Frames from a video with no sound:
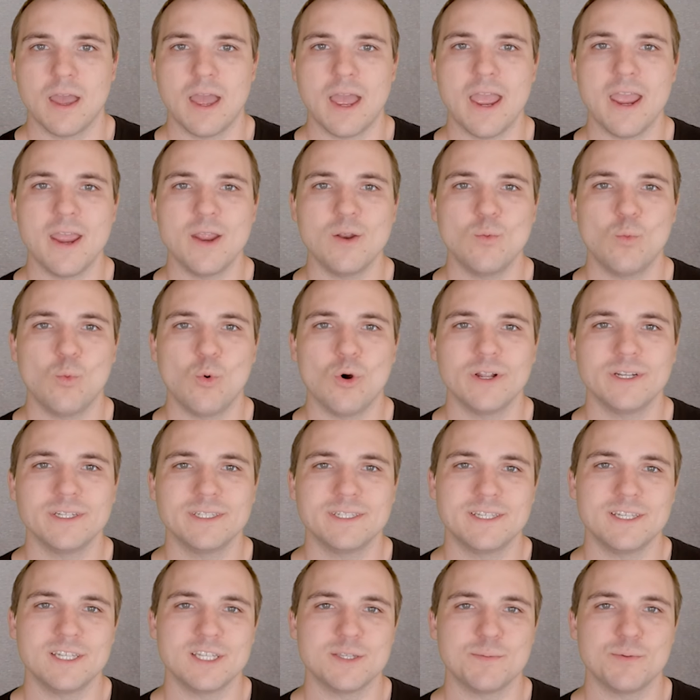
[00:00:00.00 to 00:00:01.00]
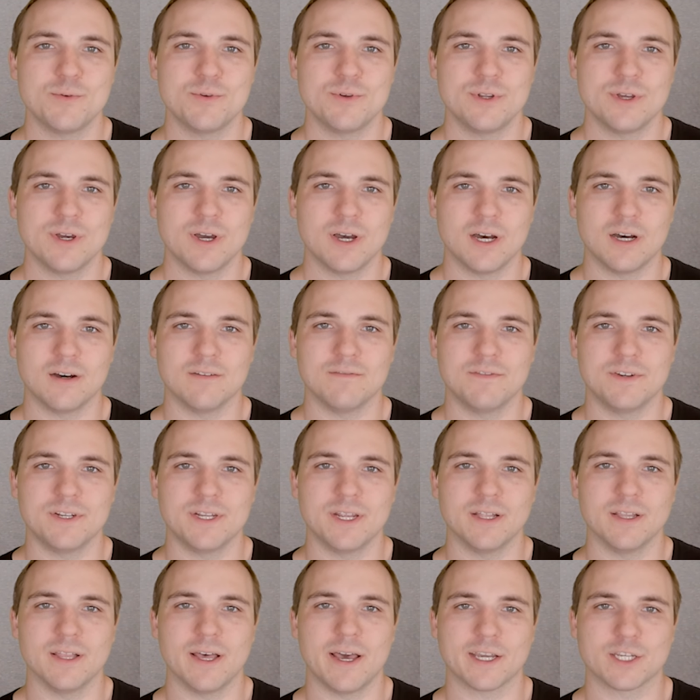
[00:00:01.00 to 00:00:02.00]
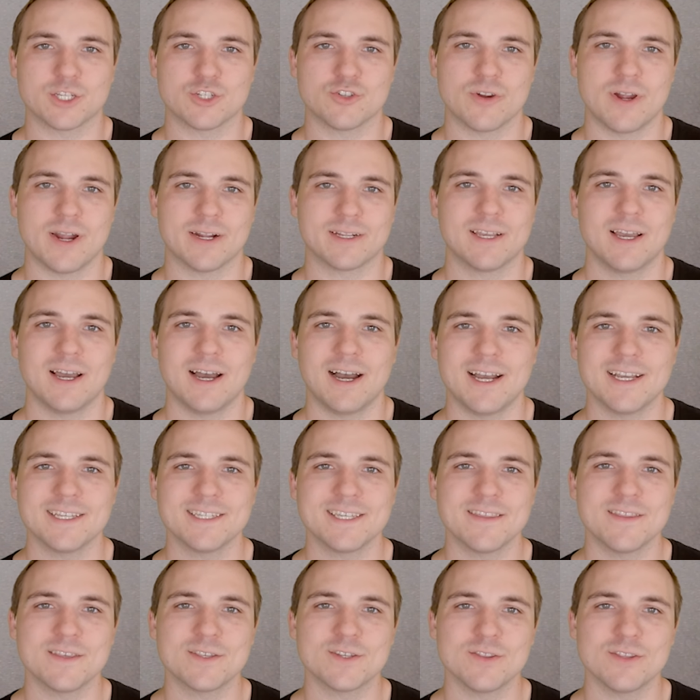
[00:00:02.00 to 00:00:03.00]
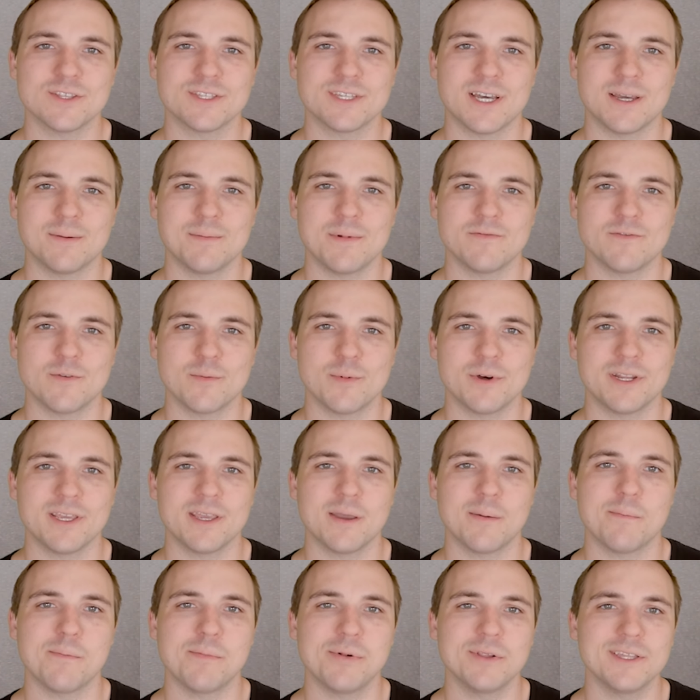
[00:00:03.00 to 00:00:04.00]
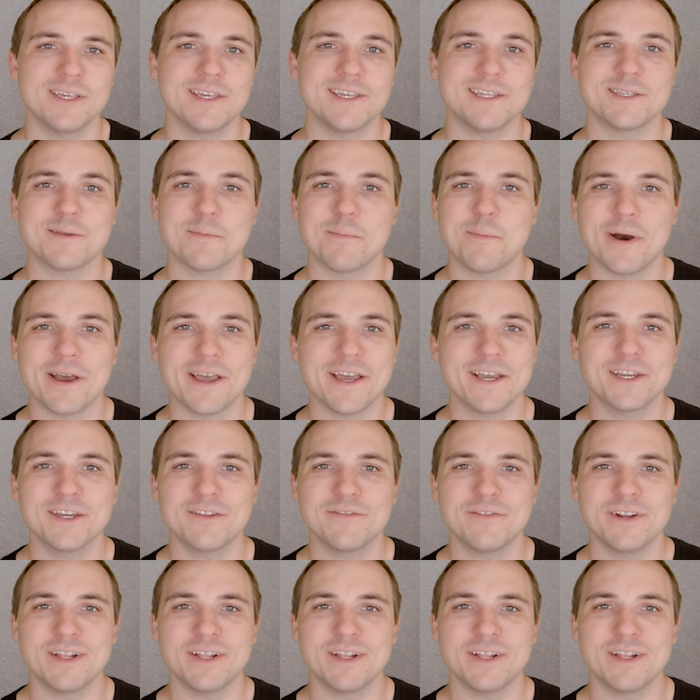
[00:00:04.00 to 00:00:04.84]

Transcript: and one teaspoon of vanilla extract. I say this all the time, everybody, please buy a good